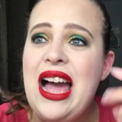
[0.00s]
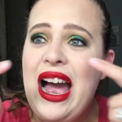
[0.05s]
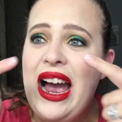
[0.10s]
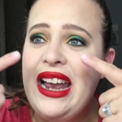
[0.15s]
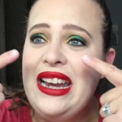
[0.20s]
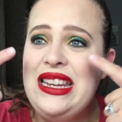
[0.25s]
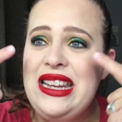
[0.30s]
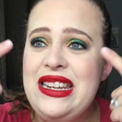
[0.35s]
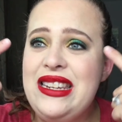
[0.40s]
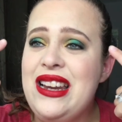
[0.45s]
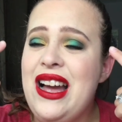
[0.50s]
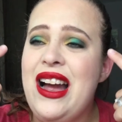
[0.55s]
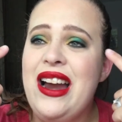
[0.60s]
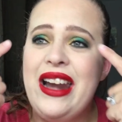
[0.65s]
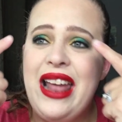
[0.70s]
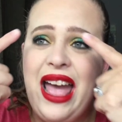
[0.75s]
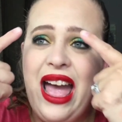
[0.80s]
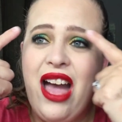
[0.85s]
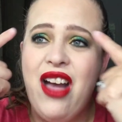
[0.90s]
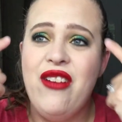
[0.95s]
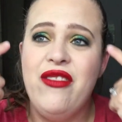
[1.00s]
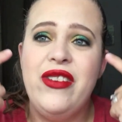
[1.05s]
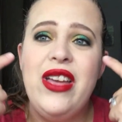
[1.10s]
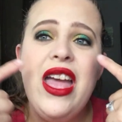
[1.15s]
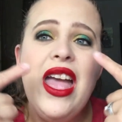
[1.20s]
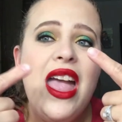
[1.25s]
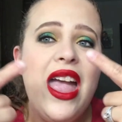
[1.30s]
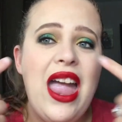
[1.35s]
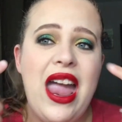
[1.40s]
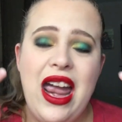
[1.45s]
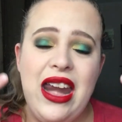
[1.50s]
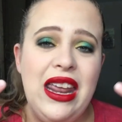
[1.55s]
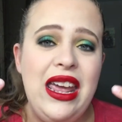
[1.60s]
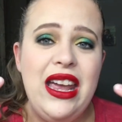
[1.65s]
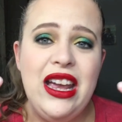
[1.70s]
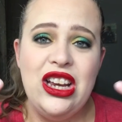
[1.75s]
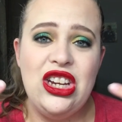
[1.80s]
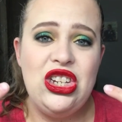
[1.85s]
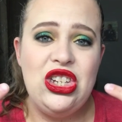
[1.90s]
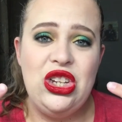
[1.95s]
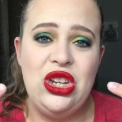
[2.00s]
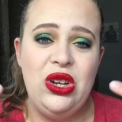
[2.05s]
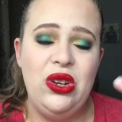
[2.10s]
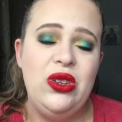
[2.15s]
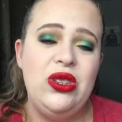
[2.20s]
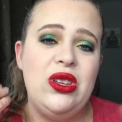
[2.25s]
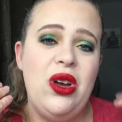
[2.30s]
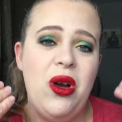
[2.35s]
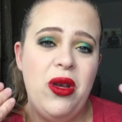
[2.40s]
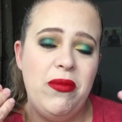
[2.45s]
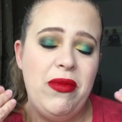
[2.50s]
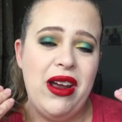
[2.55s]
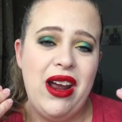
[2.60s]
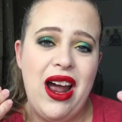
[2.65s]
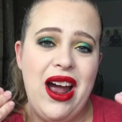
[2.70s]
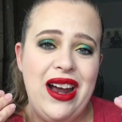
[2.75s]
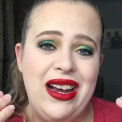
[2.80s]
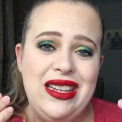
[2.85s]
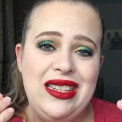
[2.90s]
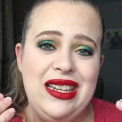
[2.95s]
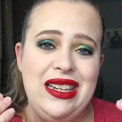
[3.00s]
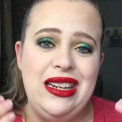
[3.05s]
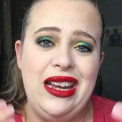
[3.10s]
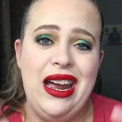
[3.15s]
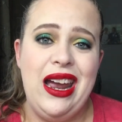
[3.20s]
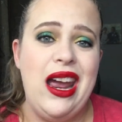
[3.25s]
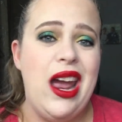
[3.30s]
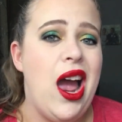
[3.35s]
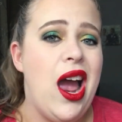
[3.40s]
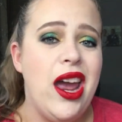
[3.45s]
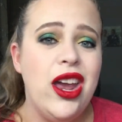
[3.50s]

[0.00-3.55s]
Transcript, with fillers: I did not have any issues on my eyes today.